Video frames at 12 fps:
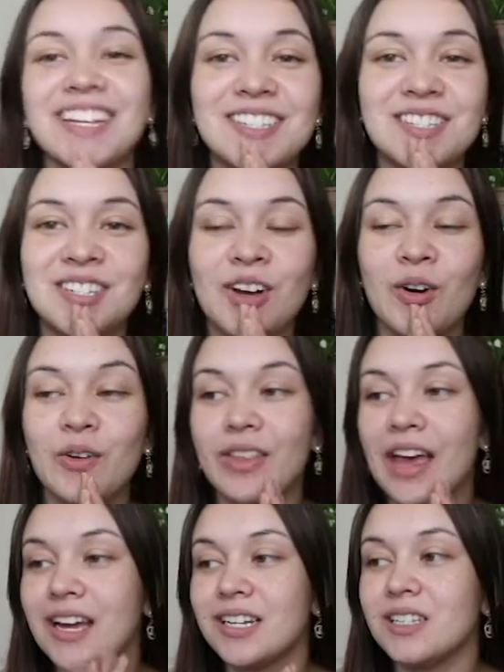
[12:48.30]
so
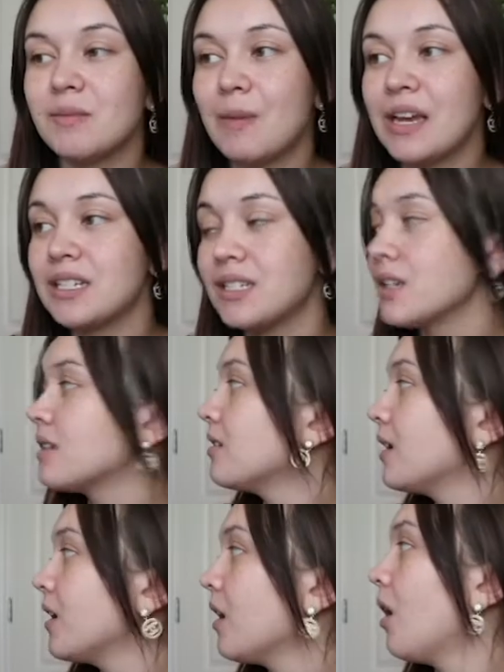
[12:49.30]
that's
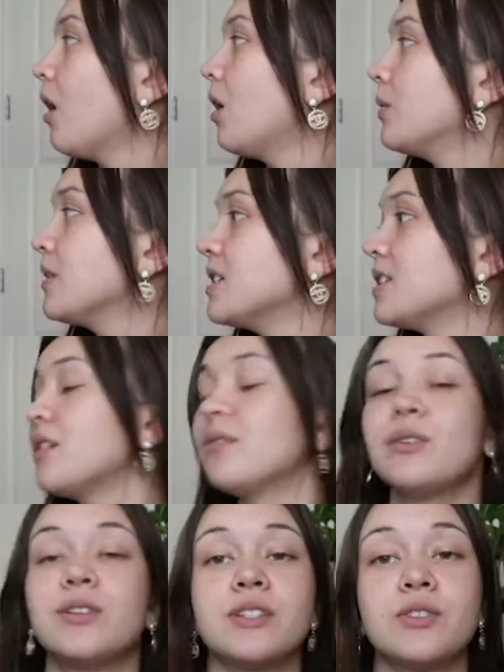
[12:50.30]
basically all we did
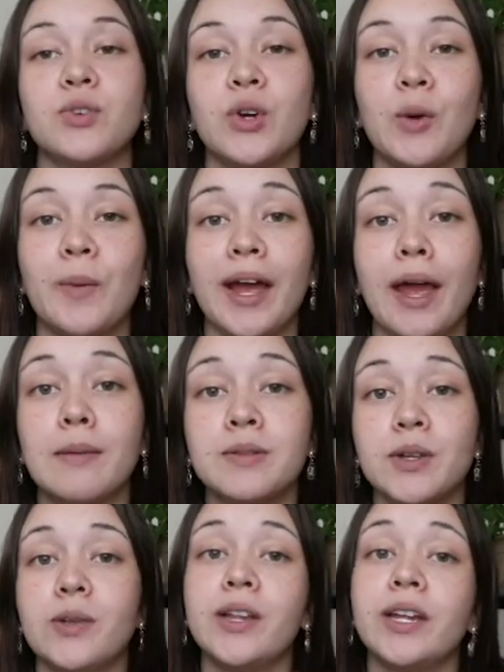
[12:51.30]
for this room. I
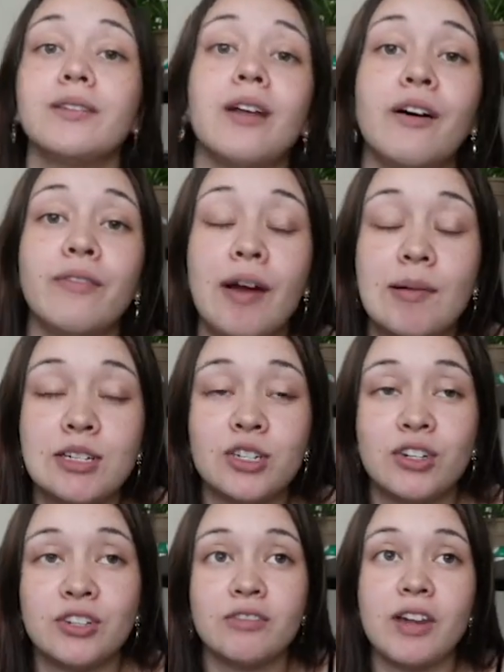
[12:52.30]
absolutely love how it
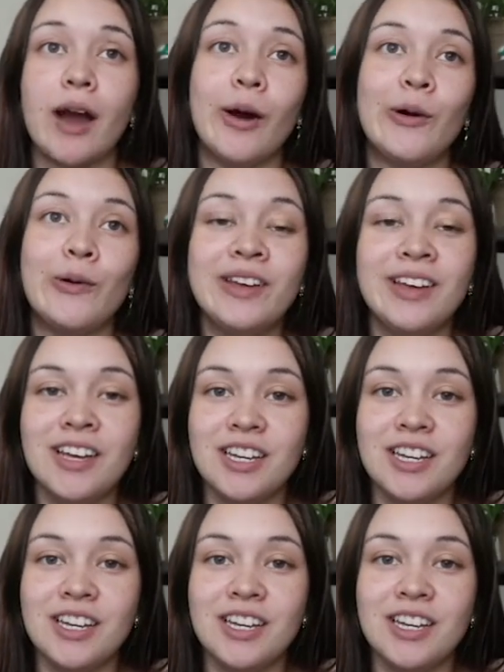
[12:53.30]
turned out.